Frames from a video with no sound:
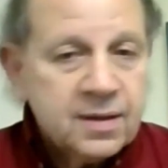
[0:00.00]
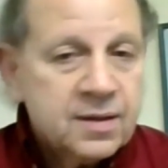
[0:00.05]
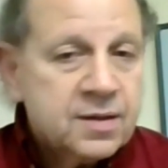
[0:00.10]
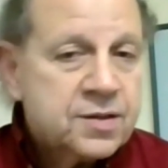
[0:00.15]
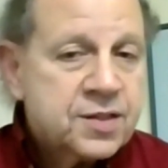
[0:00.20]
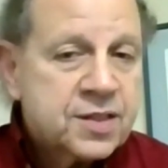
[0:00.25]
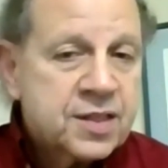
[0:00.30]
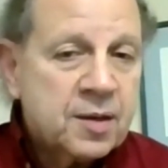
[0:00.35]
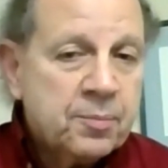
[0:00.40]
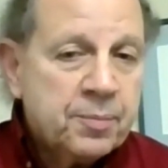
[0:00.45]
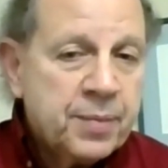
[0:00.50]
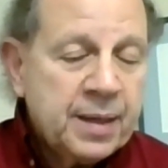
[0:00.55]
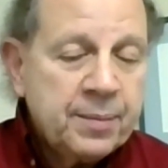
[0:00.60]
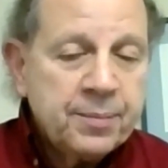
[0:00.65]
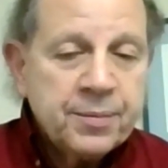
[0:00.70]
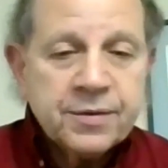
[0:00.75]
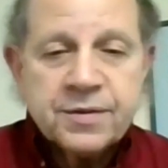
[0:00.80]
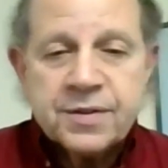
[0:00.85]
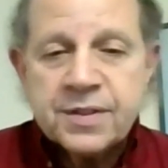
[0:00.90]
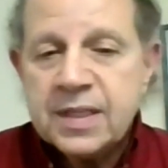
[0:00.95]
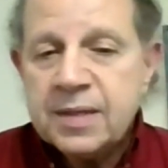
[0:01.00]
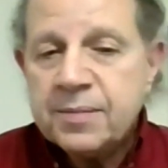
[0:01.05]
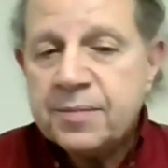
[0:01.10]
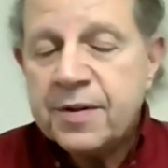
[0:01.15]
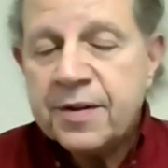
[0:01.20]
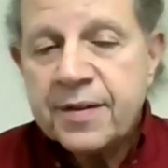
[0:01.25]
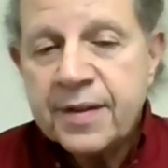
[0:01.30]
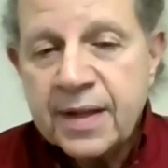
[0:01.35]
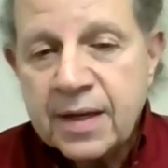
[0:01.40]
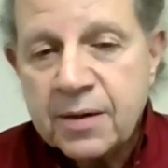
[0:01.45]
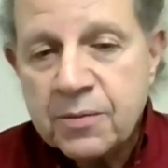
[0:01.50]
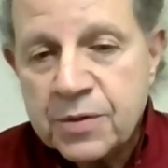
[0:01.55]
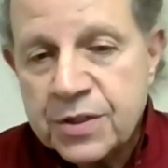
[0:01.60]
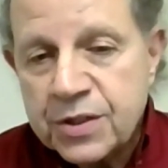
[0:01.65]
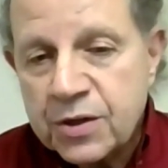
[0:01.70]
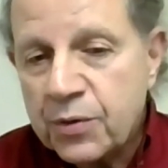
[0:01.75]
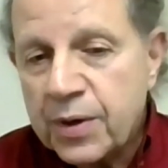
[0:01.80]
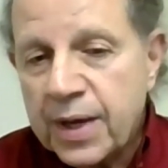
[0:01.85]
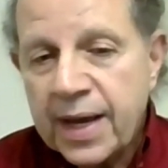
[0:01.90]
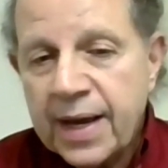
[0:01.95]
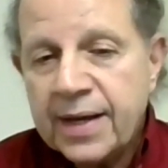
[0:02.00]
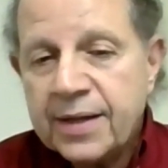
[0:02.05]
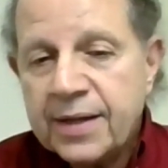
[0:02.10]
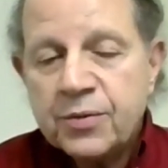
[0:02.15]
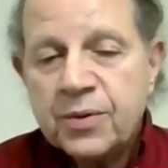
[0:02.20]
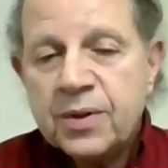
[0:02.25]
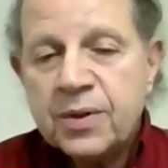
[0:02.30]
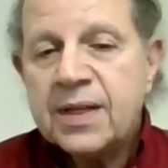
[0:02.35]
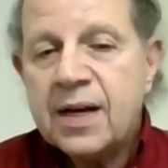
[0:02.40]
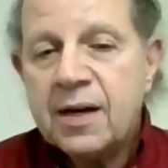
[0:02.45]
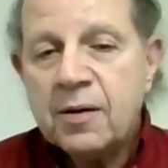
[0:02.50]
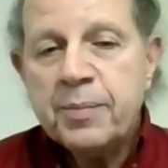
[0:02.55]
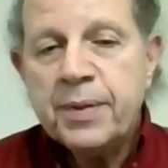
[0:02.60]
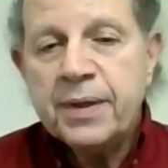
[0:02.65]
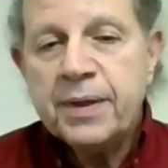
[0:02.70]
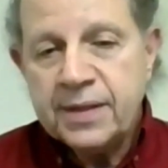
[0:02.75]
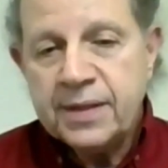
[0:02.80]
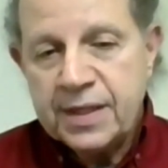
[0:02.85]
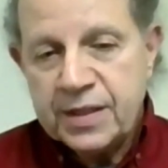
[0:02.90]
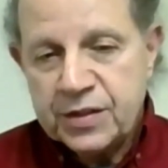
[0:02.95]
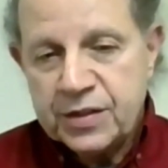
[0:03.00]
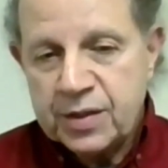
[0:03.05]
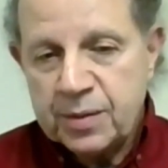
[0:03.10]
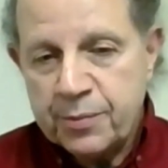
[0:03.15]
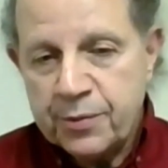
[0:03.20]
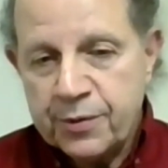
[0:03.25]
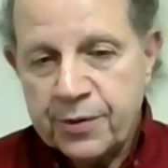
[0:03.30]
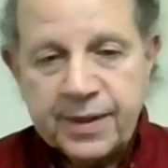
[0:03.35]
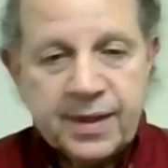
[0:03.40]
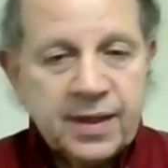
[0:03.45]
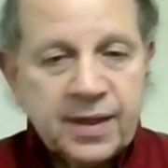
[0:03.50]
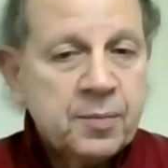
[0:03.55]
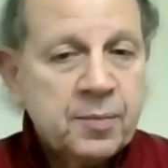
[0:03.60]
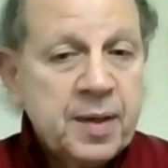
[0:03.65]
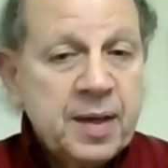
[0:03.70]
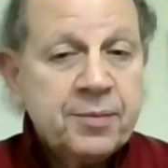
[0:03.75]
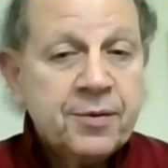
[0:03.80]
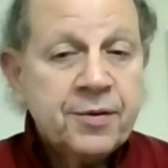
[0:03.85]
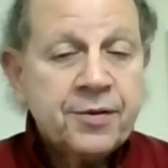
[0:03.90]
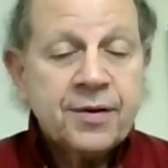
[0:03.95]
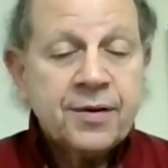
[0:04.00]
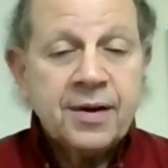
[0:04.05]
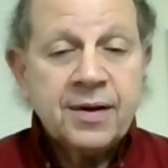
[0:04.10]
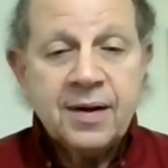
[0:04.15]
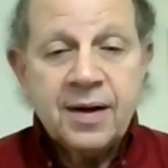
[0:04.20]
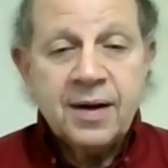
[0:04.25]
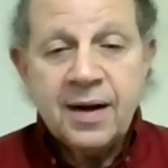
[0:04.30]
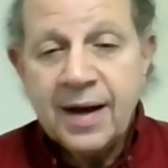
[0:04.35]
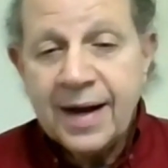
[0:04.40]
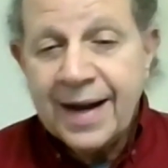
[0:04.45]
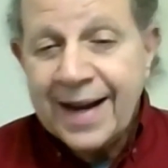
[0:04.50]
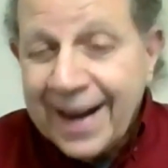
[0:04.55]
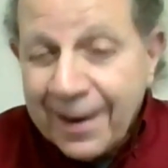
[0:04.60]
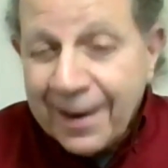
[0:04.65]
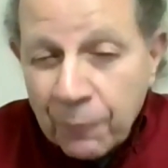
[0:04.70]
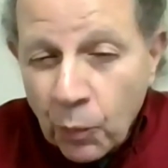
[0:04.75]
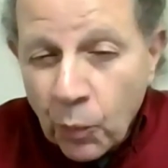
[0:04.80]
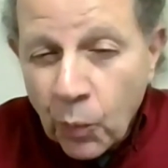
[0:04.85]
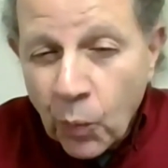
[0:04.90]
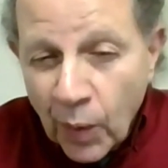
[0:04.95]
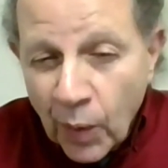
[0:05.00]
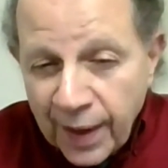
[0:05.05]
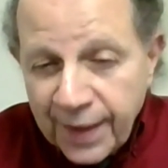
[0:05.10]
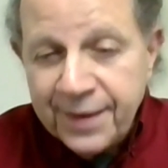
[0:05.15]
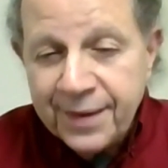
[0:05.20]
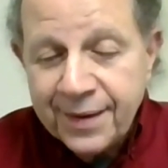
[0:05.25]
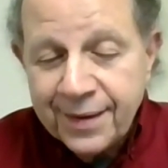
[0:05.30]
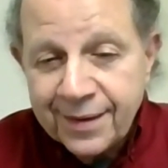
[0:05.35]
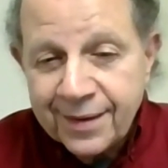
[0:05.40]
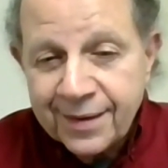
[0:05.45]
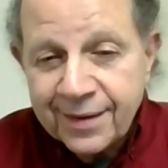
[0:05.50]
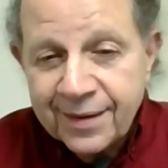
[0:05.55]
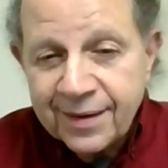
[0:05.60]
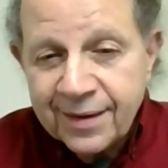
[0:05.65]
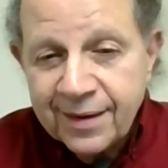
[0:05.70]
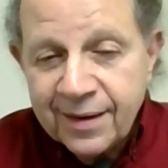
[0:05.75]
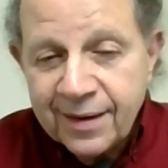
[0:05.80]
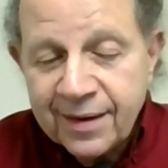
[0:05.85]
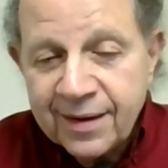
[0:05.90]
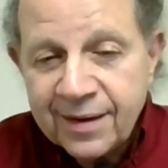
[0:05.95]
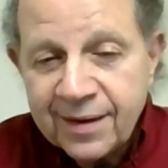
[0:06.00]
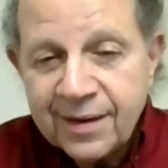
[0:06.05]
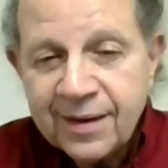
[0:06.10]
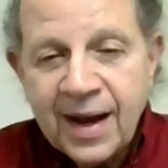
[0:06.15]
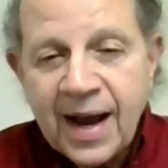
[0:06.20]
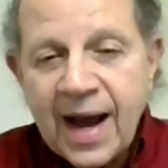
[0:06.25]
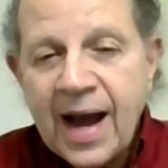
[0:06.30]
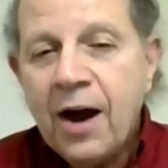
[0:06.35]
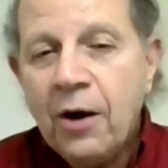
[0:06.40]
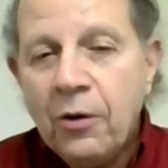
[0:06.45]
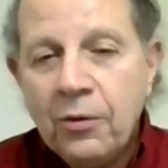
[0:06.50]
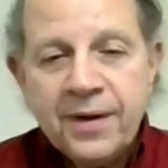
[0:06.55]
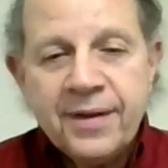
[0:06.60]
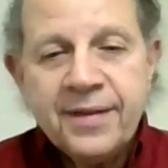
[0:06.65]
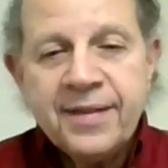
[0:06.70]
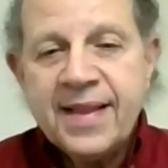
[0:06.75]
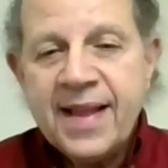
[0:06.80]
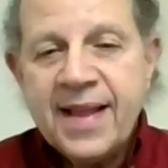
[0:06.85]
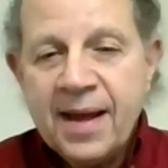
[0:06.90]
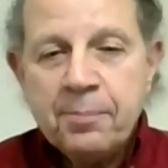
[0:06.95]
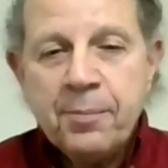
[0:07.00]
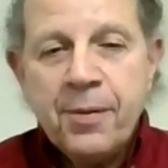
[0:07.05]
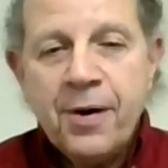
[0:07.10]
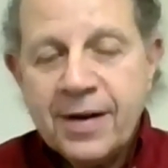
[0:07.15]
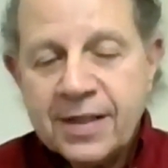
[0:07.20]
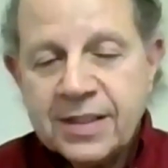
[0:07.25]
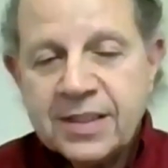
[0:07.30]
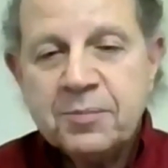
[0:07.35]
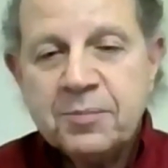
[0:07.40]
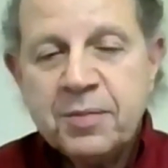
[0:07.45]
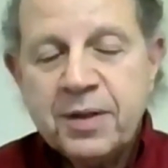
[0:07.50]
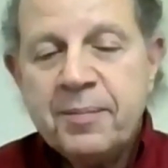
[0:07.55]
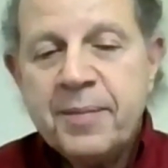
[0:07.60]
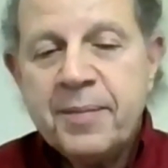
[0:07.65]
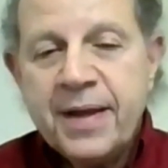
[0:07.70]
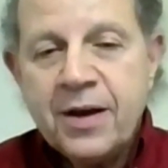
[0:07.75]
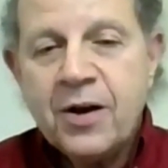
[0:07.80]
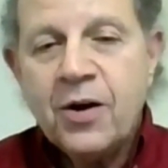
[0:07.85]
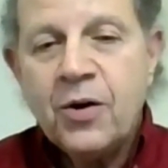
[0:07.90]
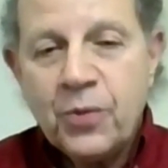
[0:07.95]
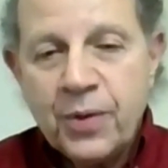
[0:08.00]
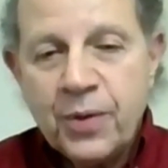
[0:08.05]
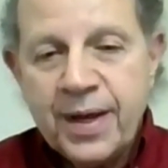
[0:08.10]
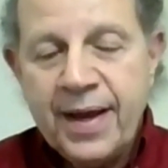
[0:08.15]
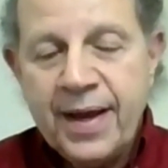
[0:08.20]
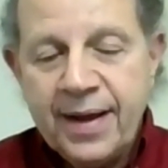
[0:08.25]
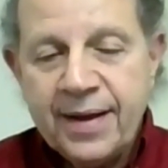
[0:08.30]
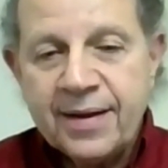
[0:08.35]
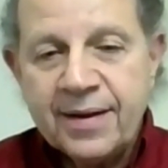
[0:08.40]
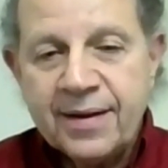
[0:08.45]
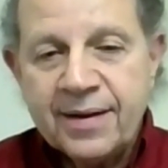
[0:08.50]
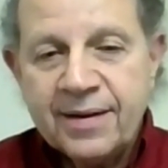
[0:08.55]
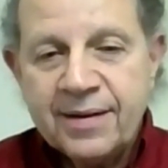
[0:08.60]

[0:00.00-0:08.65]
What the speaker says: Some people seem to think it was okay to allow buildings to burn. Other people thought, what? How can that possibly be okay?